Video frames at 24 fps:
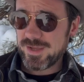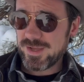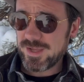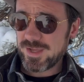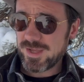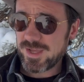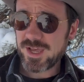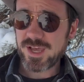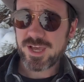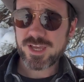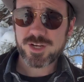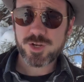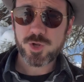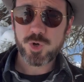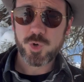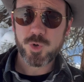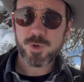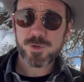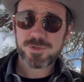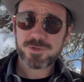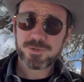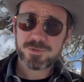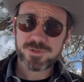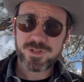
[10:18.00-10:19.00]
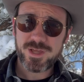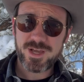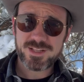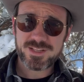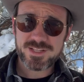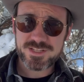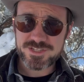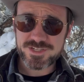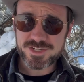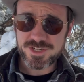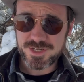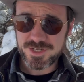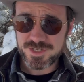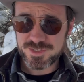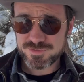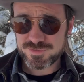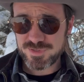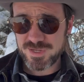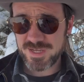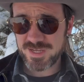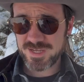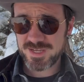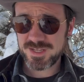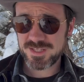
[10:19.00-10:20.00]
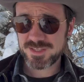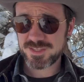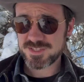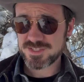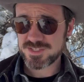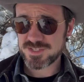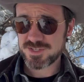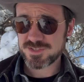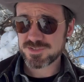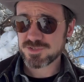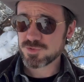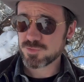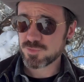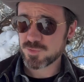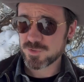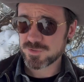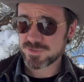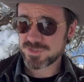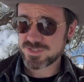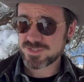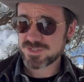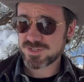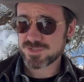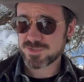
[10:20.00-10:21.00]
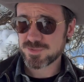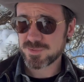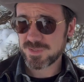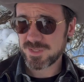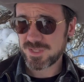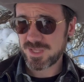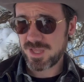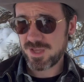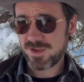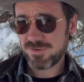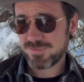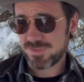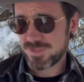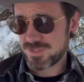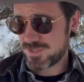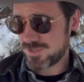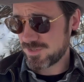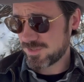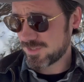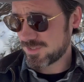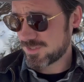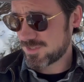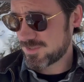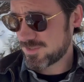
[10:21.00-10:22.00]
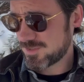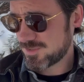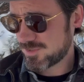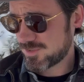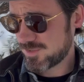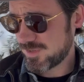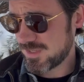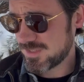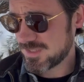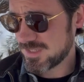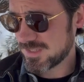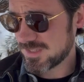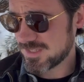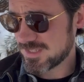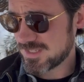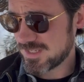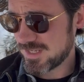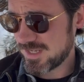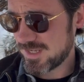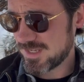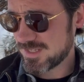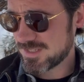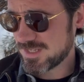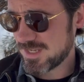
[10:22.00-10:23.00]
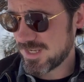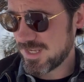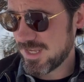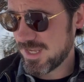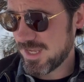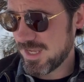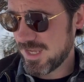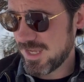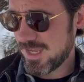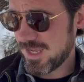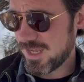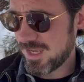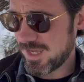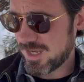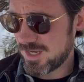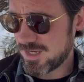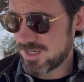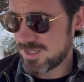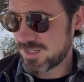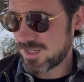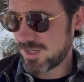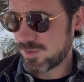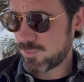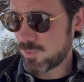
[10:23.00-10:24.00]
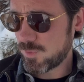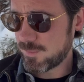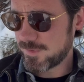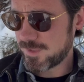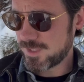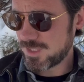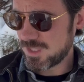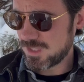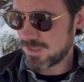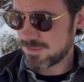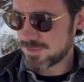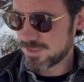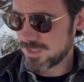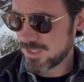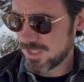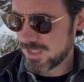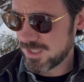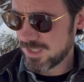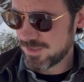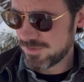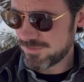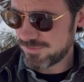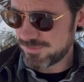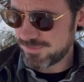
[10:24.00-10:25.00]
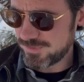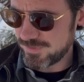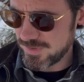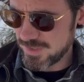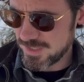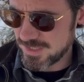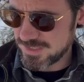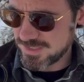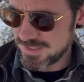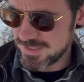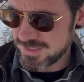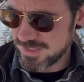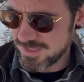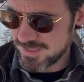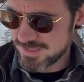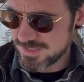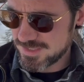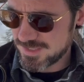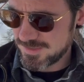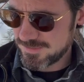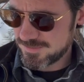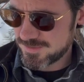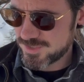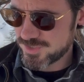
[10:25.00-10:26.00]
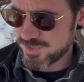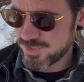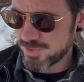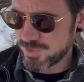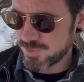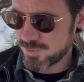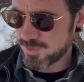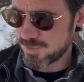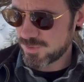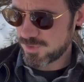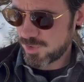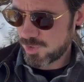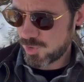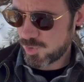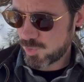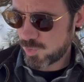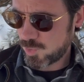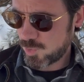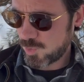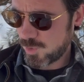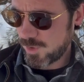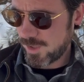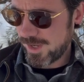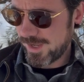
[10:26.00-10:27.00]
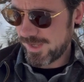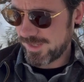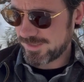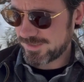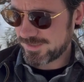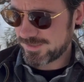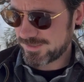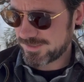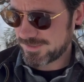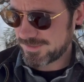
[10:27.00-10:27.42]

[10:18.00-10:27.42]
had coital knowledge of, there's also a word that starts with F that you could translate this as, uh, a woman named Vigdis. So quite